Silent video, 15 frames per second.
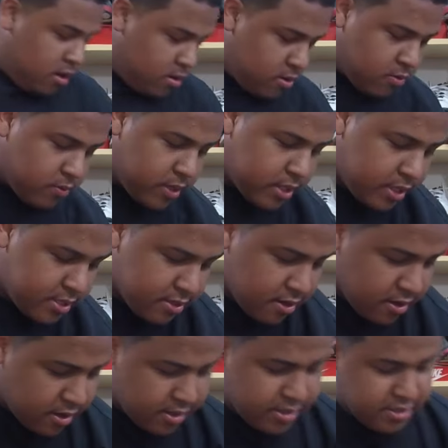don't know what these
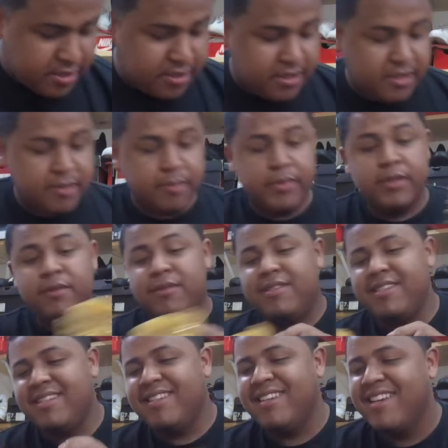are. These are just some
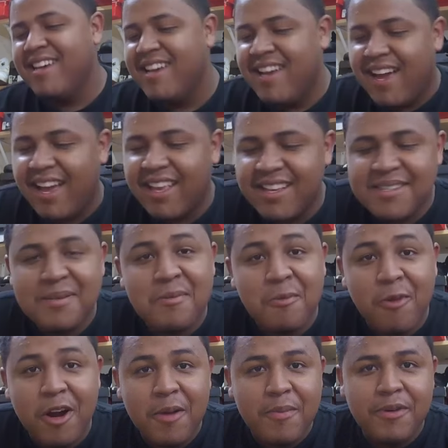boots. I guess
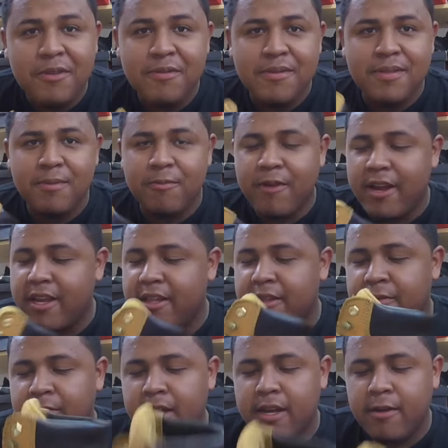some work boots, some
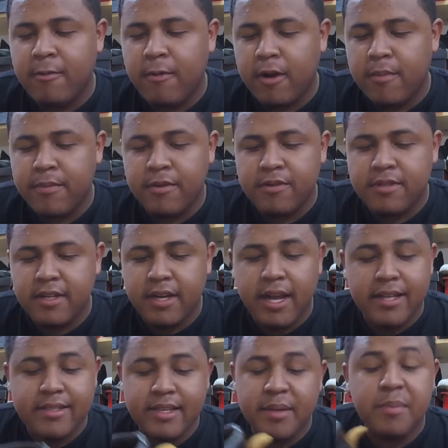regular work boots. They're
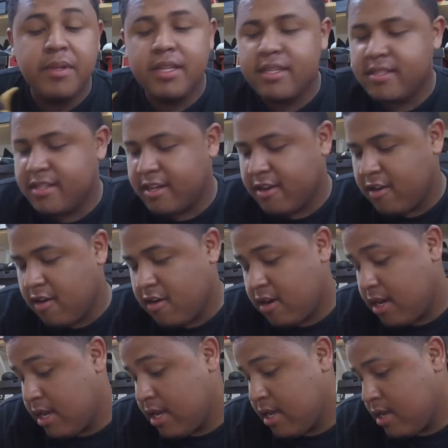not Timberlands. They're
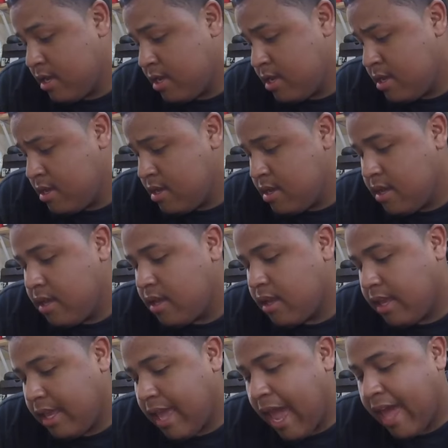called uh,
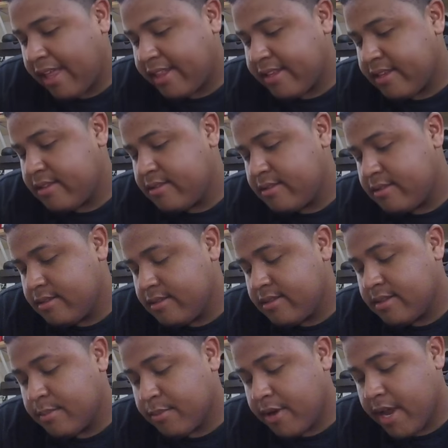Cactus is
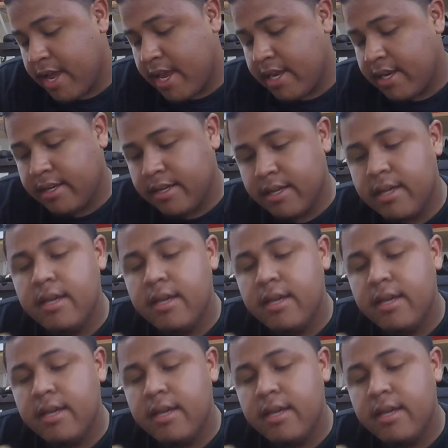the brand.